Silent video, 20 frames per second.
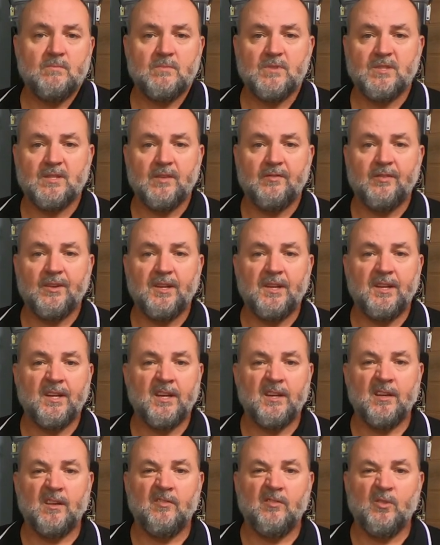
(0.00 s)
17,
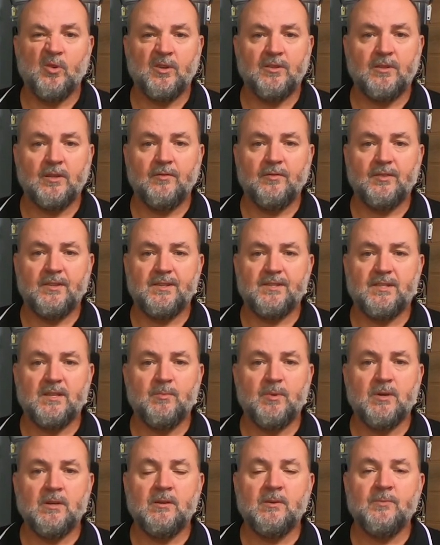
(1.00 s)
18, 19th of
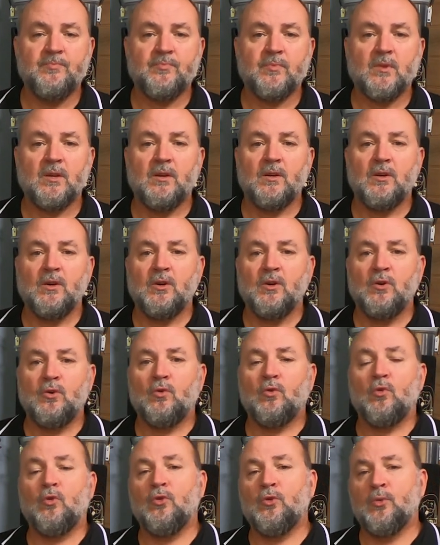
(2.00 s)
December,
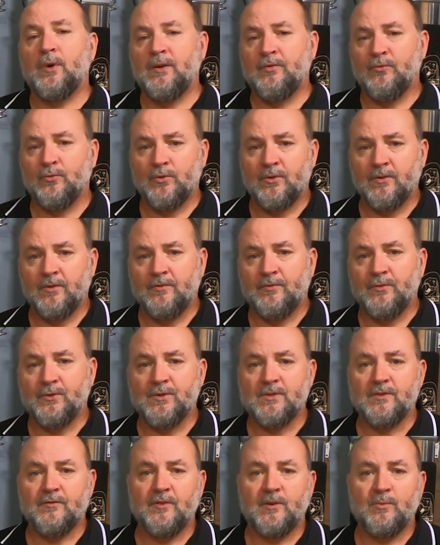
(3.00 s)
all the way through to the
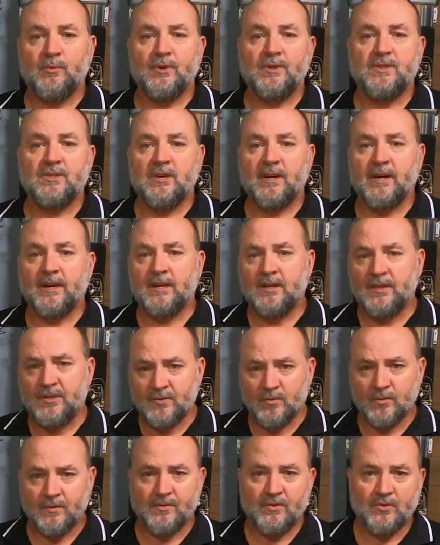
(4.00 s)
1st of February, so our
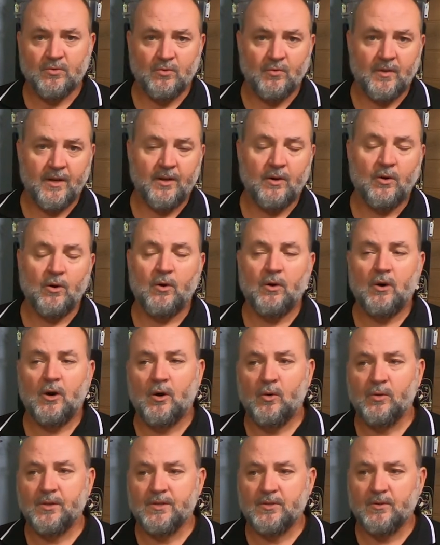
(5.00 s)
kids are off school that
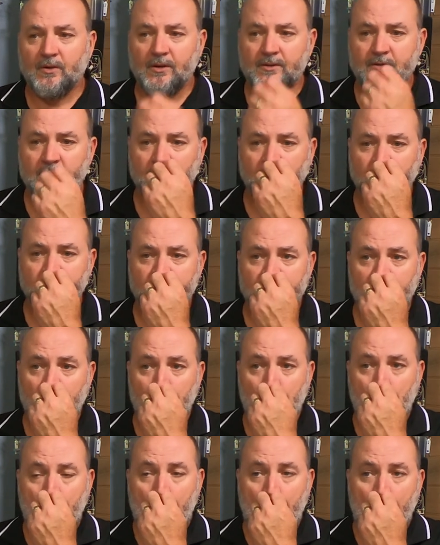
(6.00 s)
whole entire time.
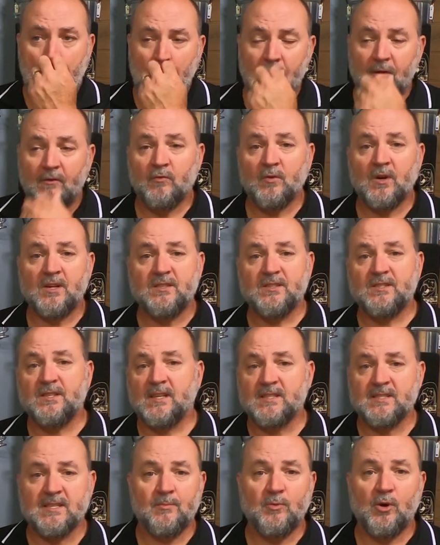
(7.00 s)
So for us, it's
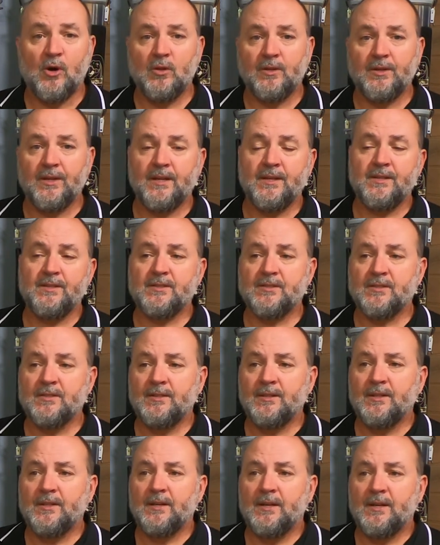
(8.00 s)
our summer
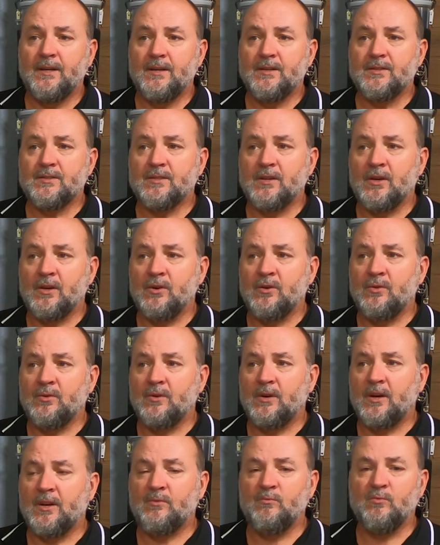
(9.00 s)
holidays,
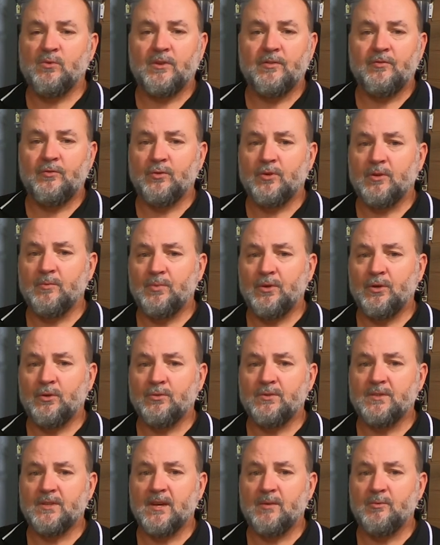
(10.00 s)
so I didn't really feel
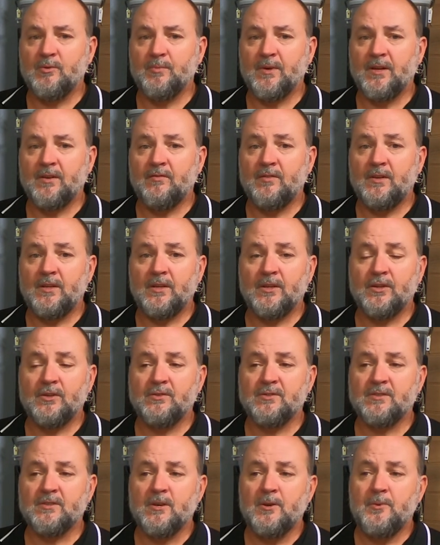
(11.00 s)
compelled to come and make
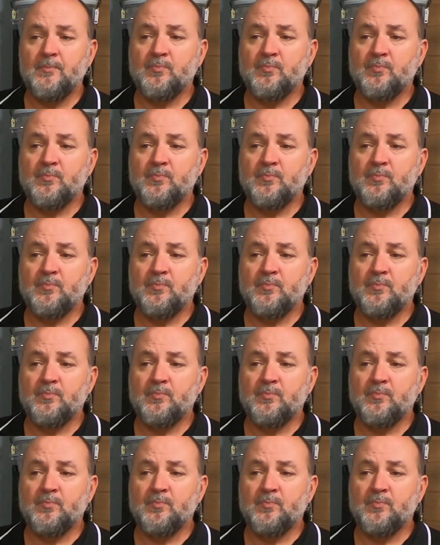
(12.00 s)
videos.